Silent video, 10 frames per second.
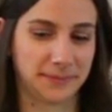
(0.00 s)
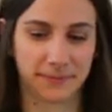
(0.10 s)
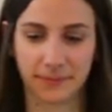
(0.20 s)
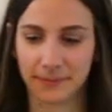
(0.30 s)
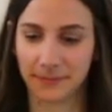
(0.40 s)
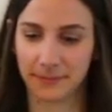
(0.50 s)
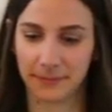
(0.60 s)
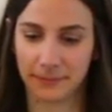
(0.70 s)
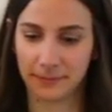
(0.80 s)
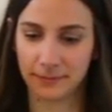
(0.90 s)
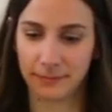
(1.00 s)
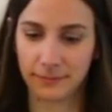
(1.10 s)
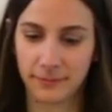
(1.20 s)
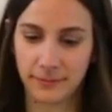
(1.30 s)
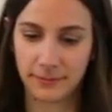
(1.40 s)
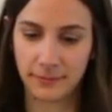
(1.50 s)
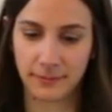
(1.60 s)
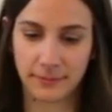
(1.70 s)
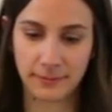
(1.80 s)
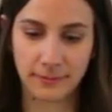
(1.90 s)

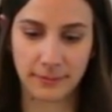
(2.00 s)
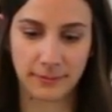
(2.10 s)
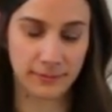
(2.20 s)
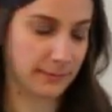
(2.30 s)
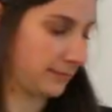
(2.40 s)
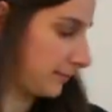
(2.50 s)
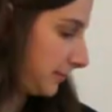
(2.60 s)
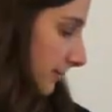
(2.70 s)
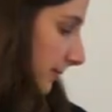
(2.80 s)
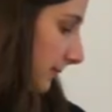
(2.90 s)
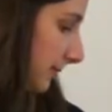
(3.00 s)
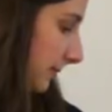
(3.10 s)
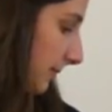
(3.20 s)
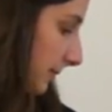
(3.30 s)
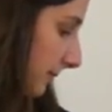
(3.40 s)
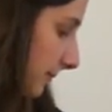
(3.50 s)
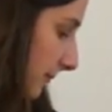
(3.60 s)
This person isn't speaking.